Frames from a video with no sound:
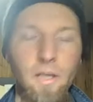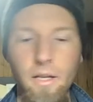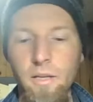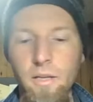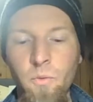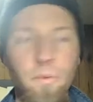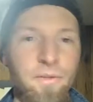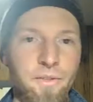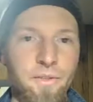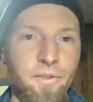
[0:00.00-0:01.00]
in what
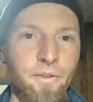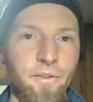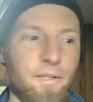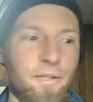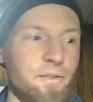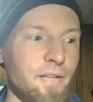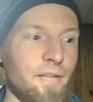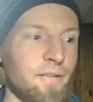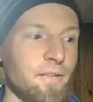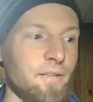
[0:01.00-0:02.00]
we've seen in the United
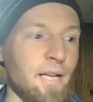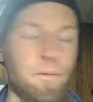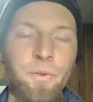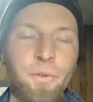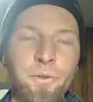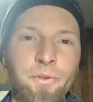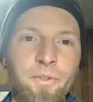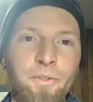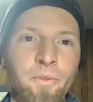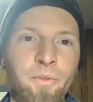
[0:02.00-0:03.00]
States, and it reduces
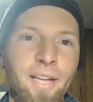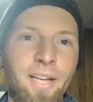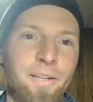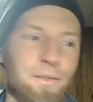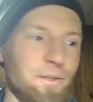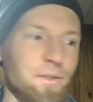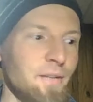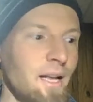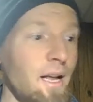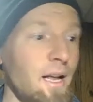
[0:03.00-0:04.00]
the number of cases
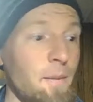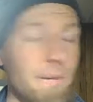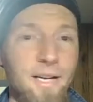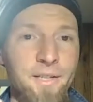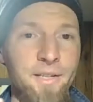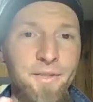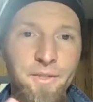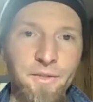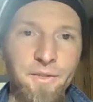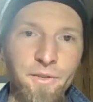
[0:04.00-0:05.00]
by
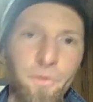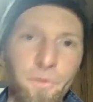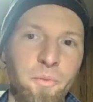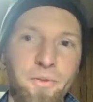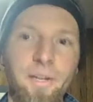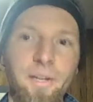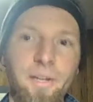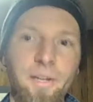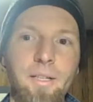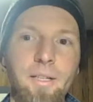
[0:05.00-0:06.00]
62%.
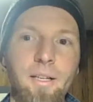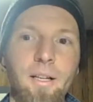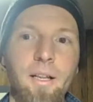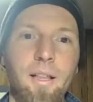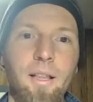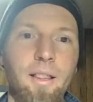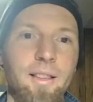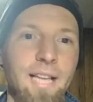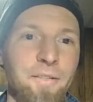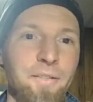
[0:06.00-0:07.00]

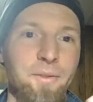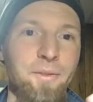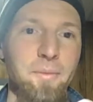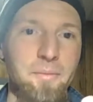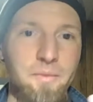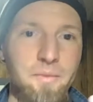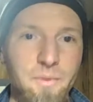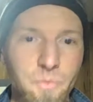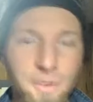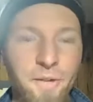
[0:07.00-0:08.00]
That's
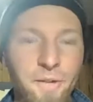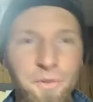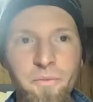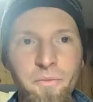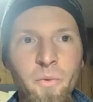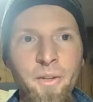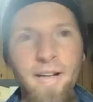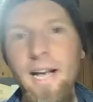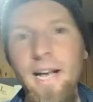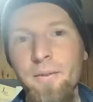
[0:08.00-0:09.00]
a reduction of than
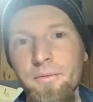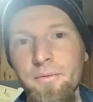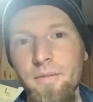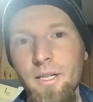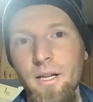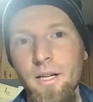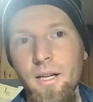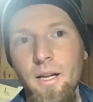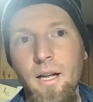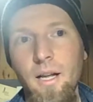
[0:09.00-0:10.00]
half.
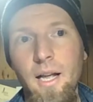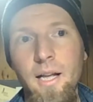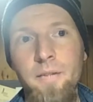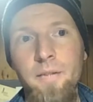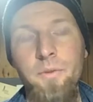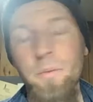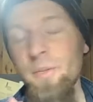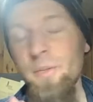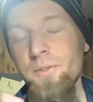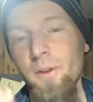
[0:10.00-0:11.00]
And so it
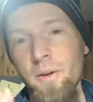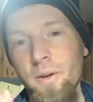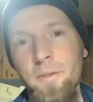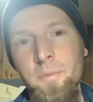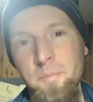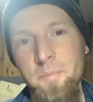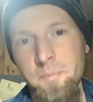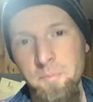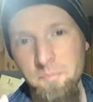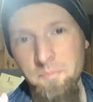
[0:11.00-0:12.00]
means our
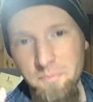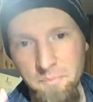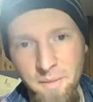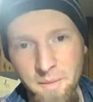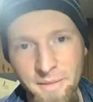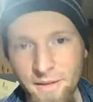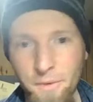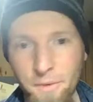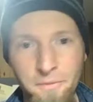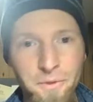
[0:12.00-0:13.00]
public
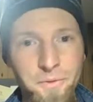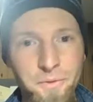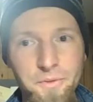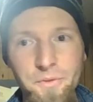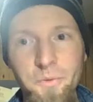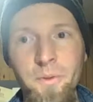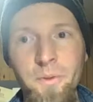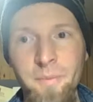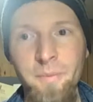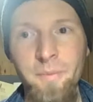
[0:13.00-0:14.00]
health officials and school
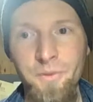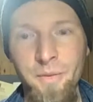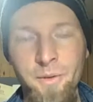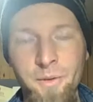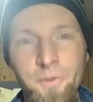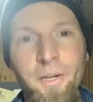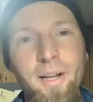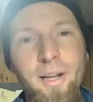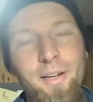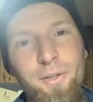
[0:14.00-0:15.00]
administrators
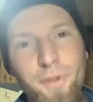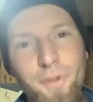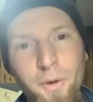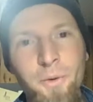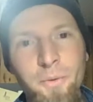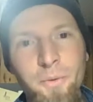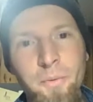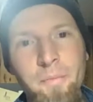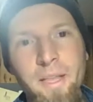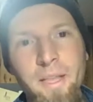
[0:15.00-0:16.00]
know
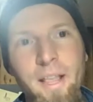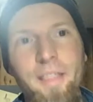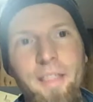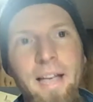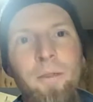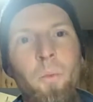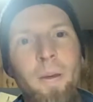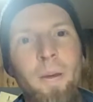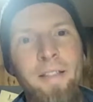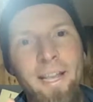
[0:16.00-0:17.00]
that
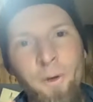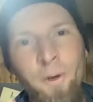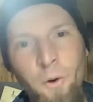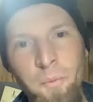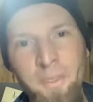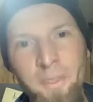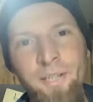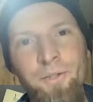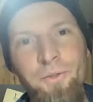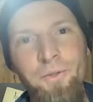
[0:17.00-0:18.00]
when they are
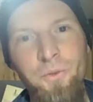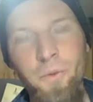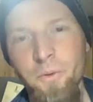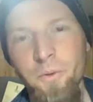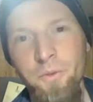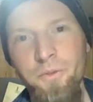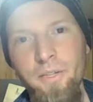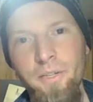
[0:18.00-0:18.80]
opening schools,